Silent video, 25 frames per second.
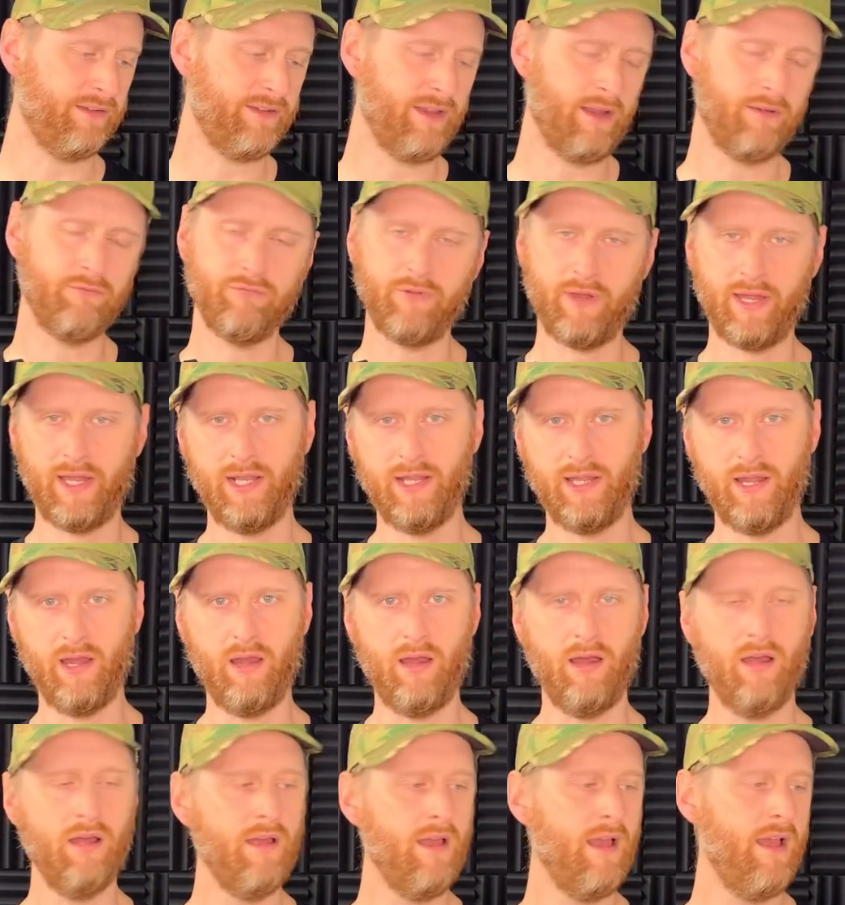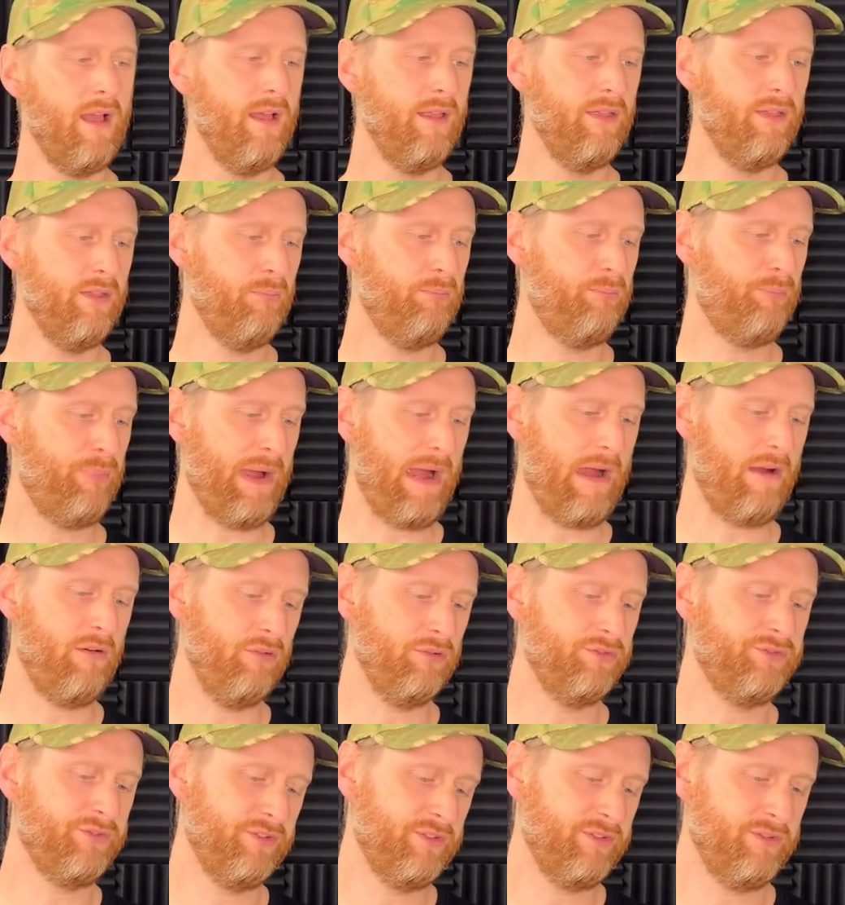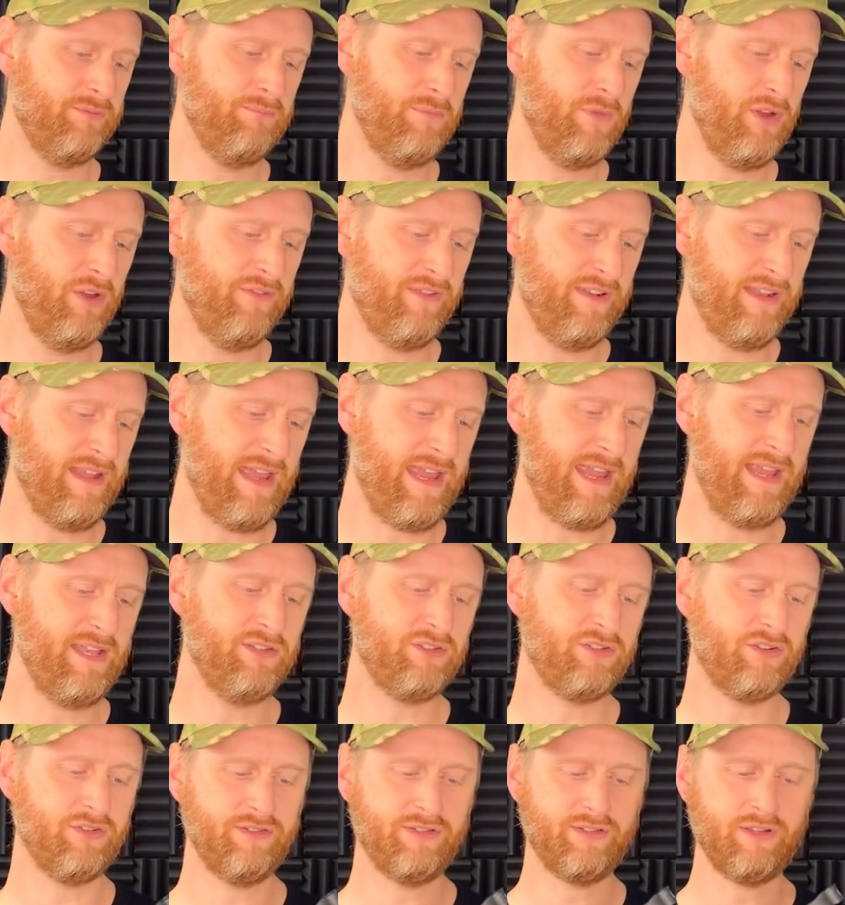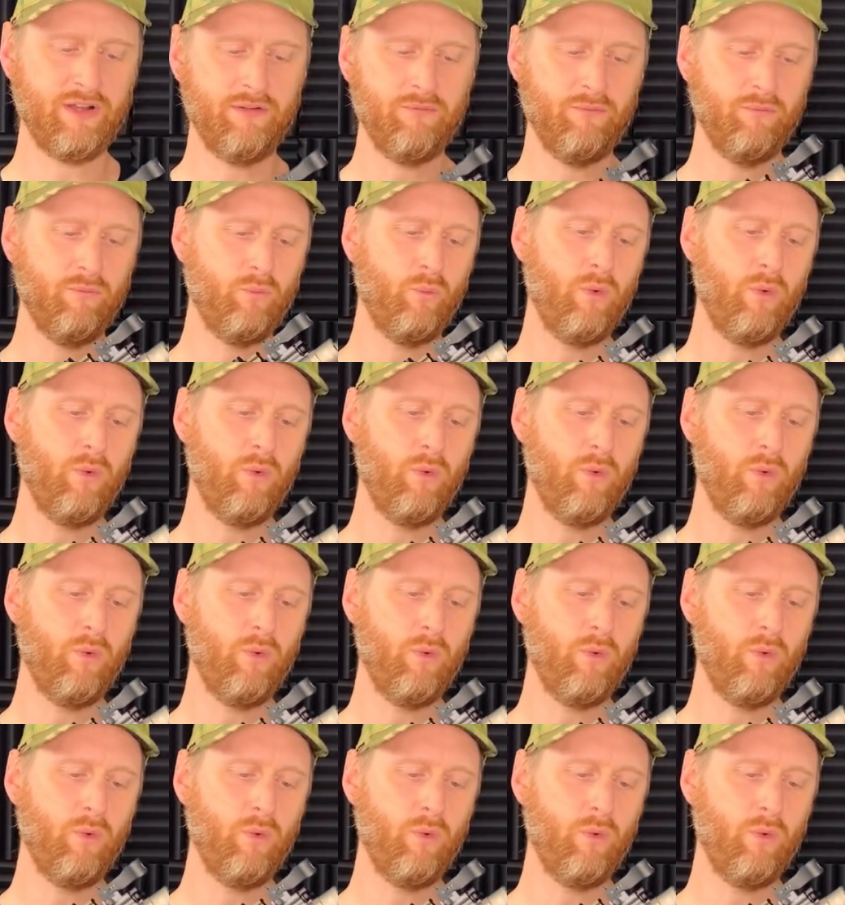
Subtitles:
They really are. The barrel doesn't move an inch because it's got